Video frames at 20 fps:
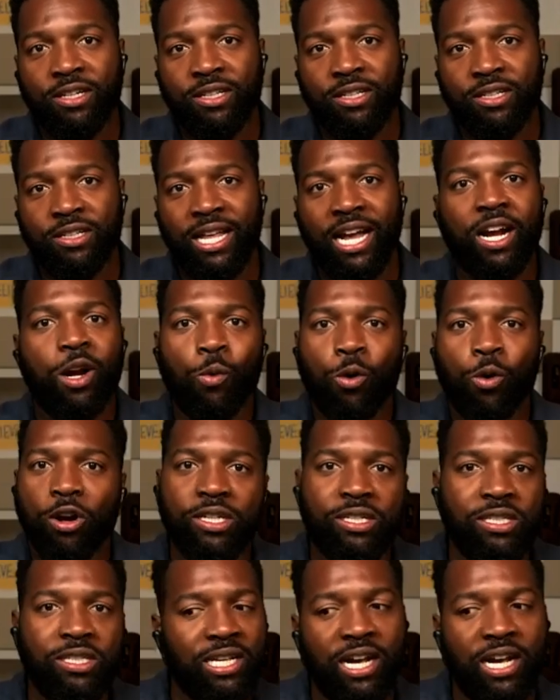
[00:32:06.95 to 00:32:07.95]
That could work
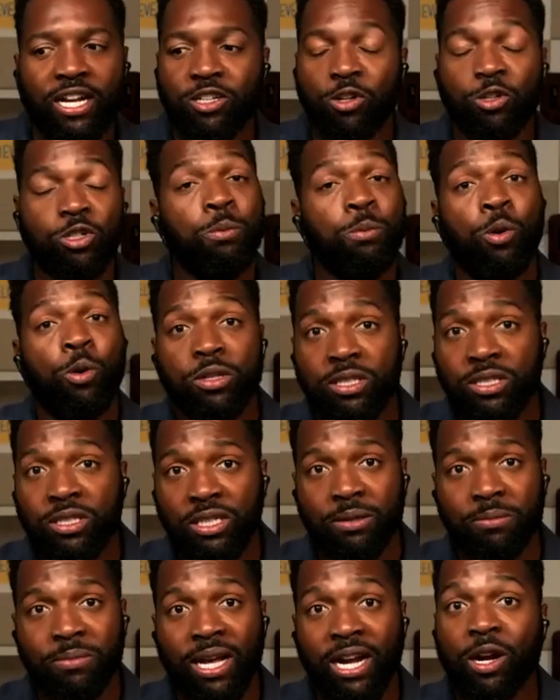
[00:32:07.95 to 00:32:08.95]
inside your sports
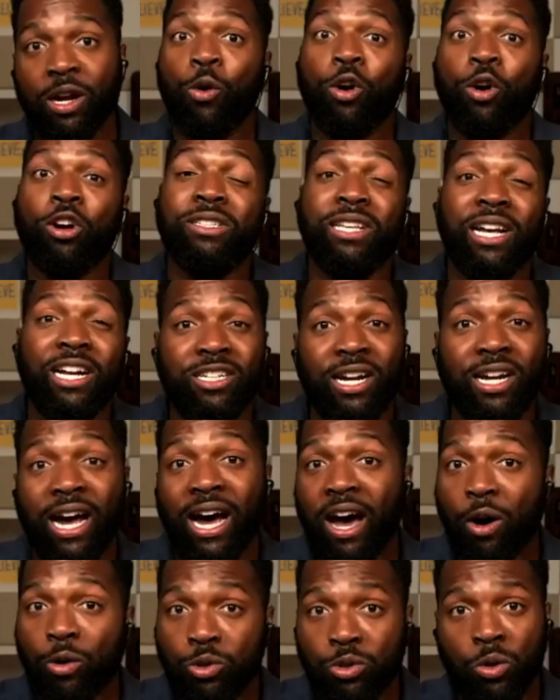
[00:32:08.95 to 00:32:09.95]
team. That could work inside your
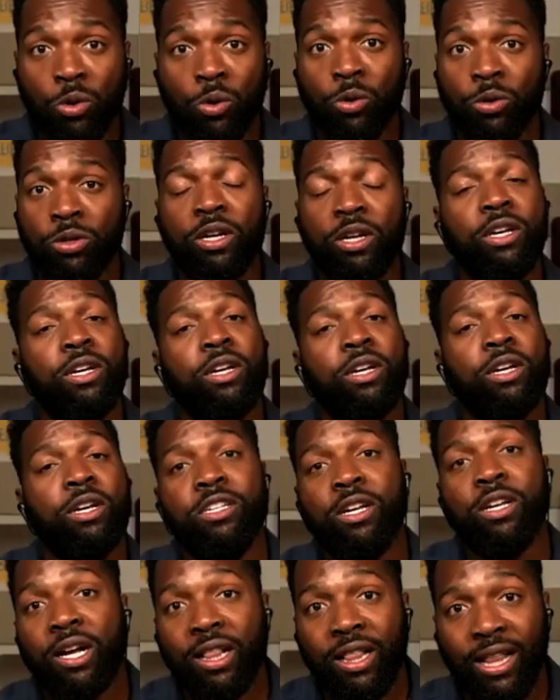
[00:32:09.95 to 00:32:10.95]
household,
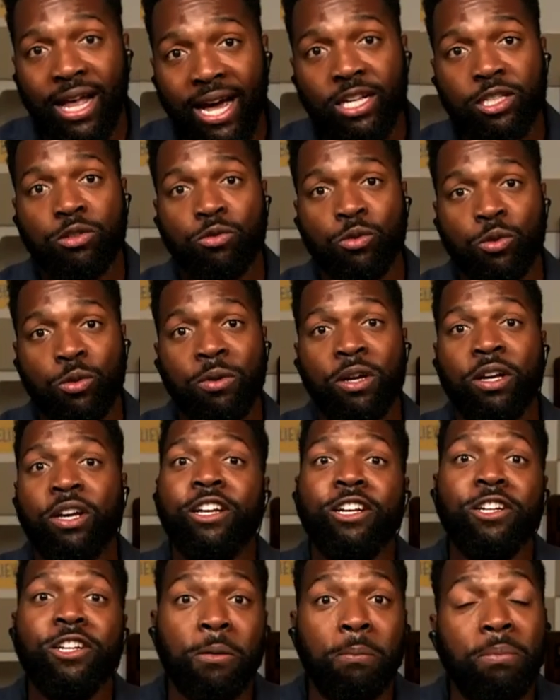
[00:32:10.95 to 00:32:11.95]
your classroom,
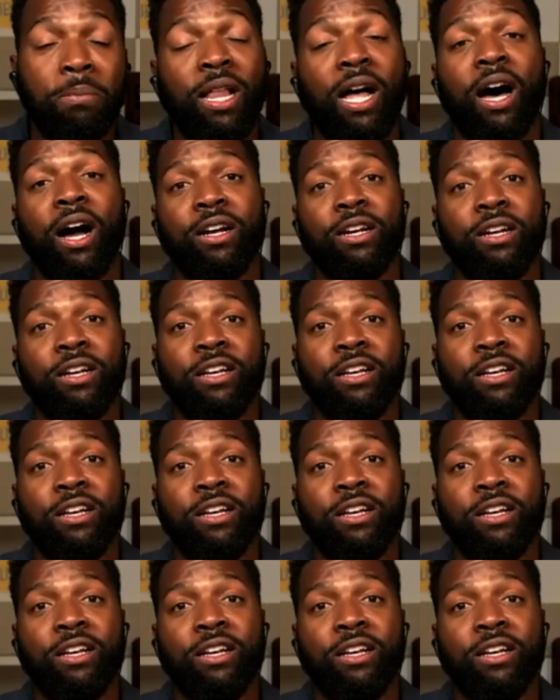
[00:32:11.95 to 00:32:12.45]
your block.